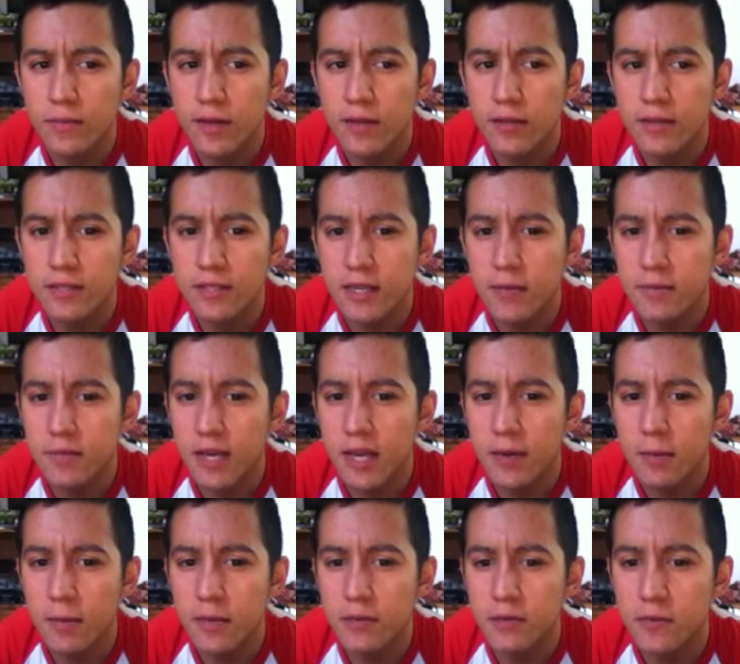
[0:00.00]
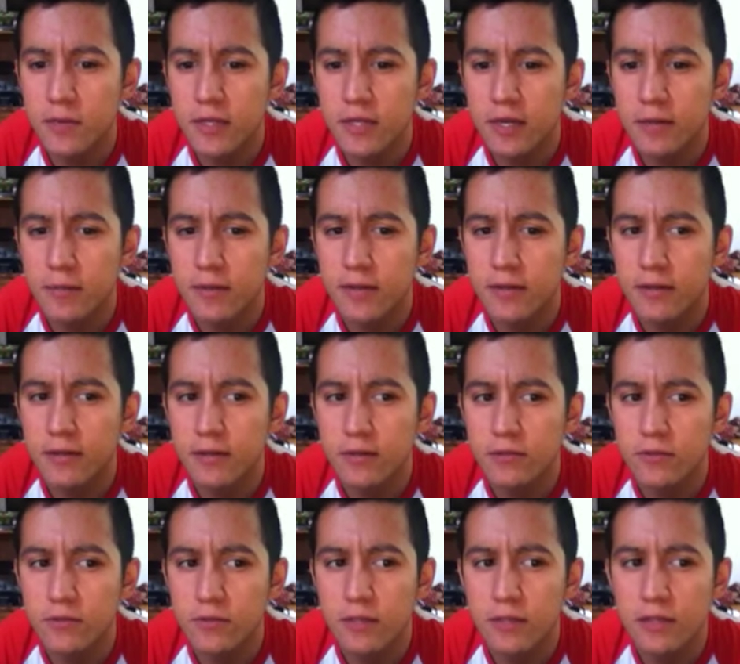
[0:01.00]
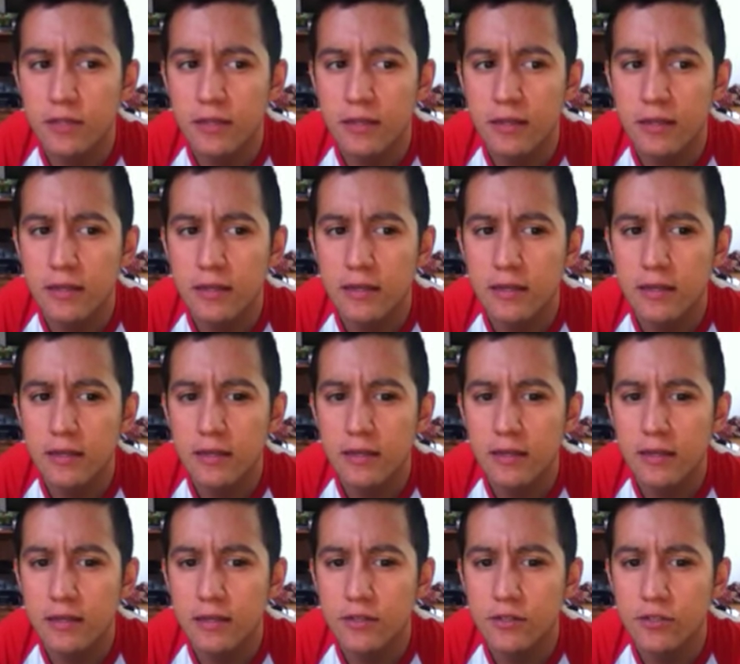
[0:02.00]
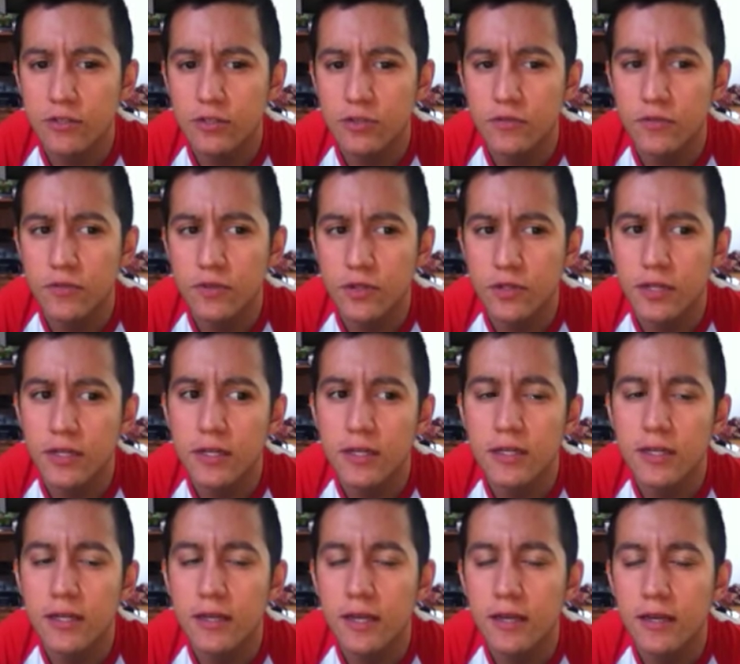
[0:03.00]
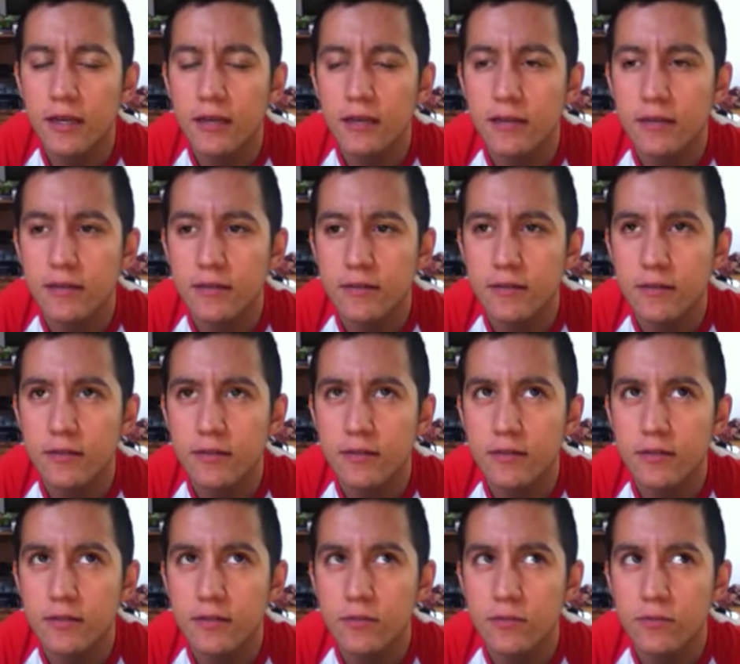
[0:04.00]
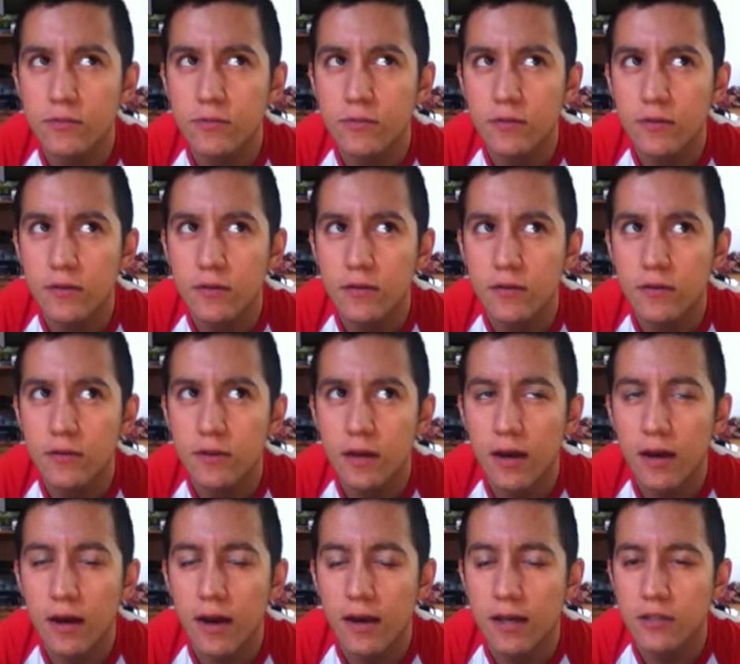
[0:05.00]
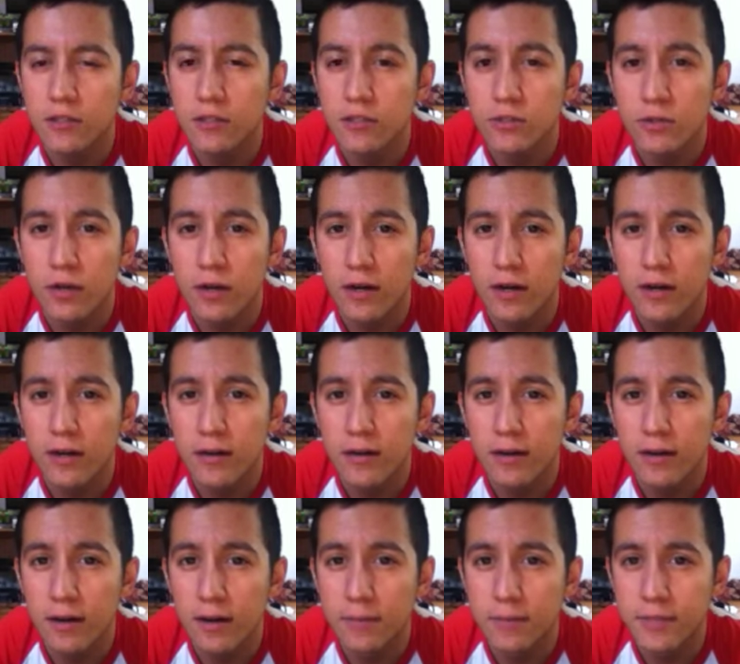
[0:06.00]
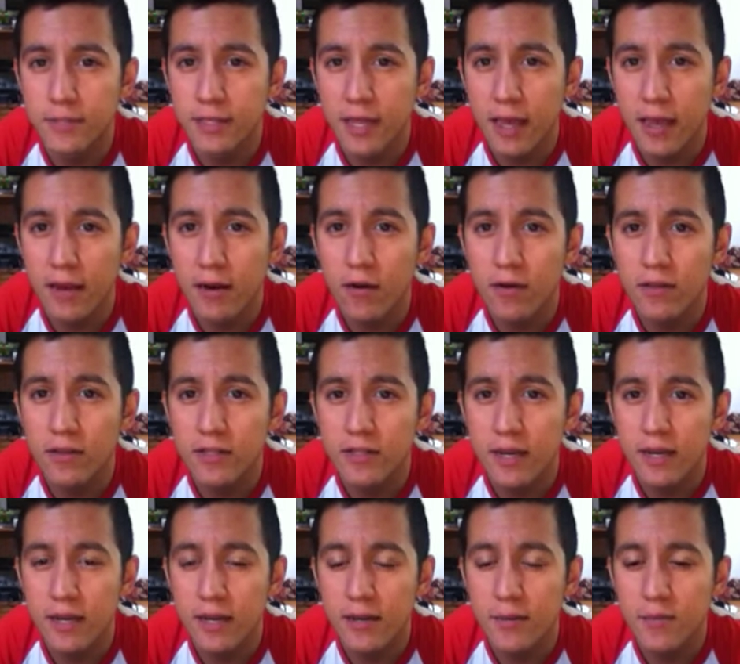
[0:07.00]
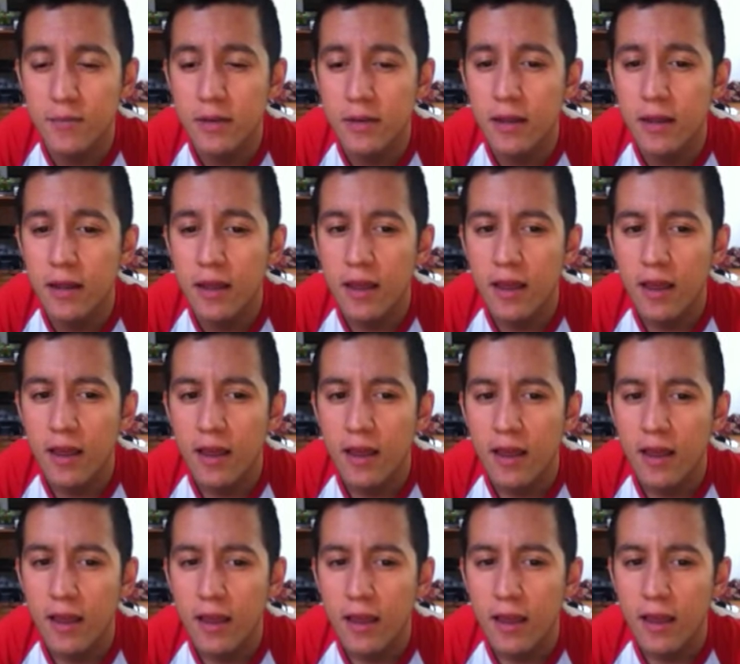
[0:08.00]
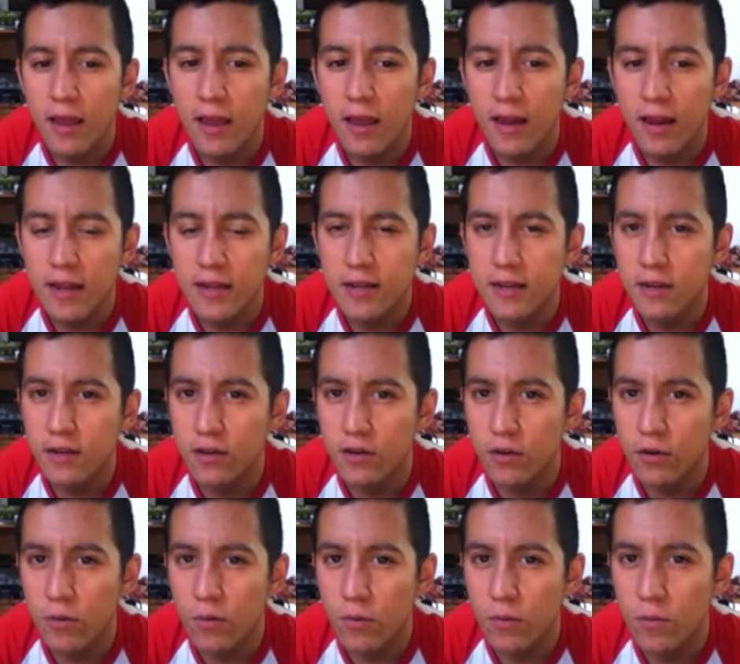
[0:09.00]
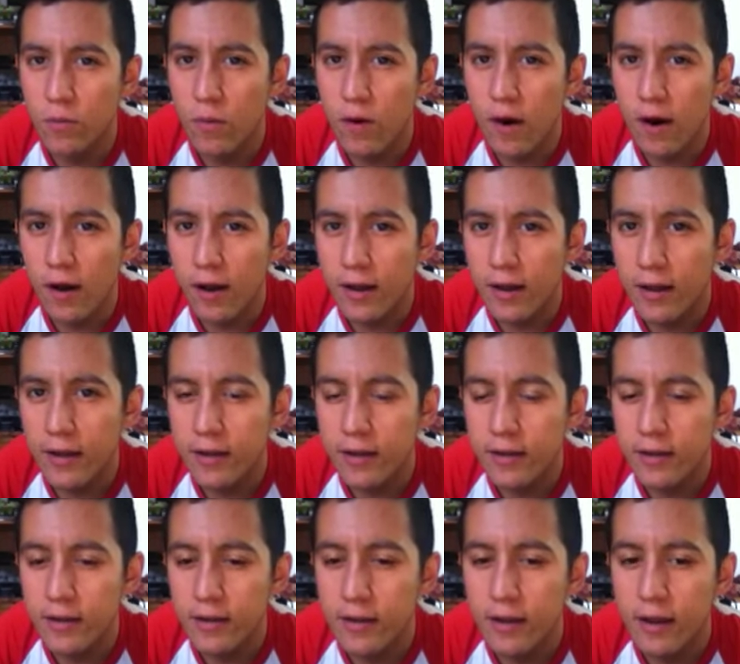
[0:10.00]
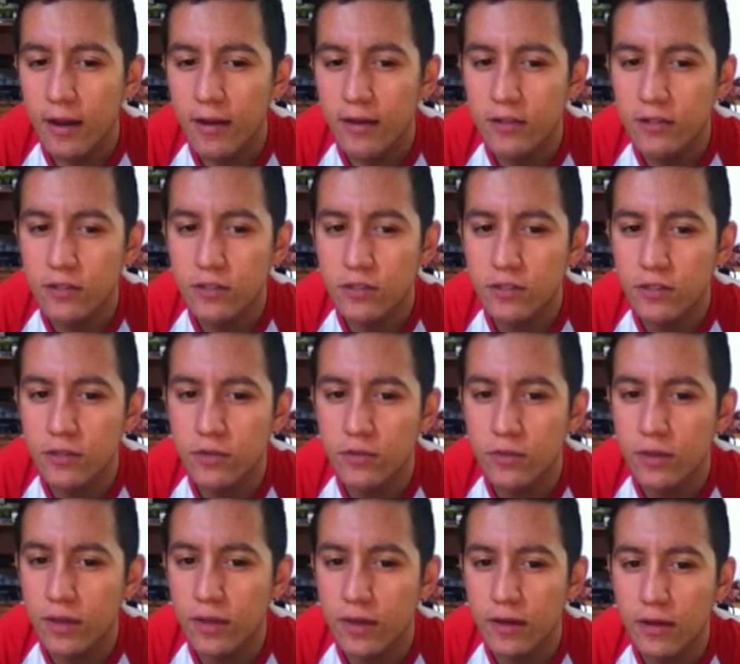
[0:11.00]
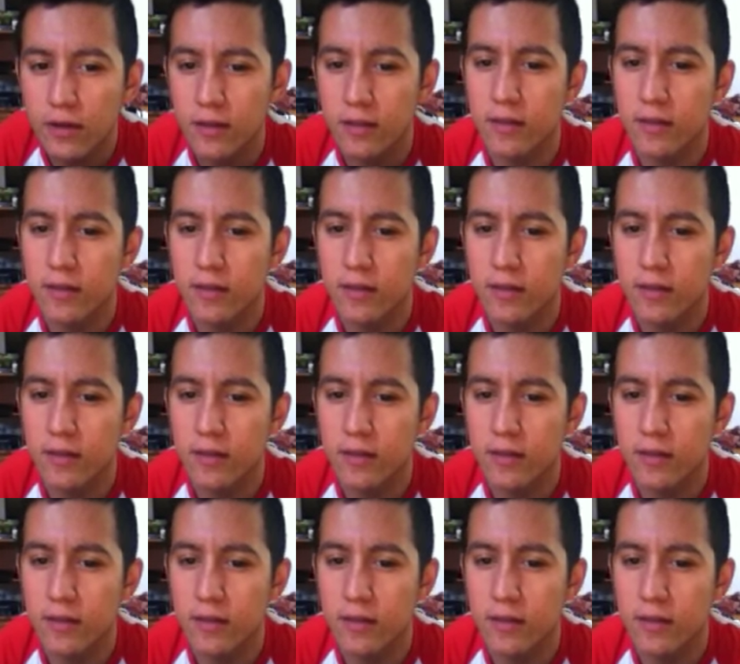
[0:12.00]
at the same time, I was becoming this really introverted and just high-strung, upset all the time, and I didn't know why. I just knew that,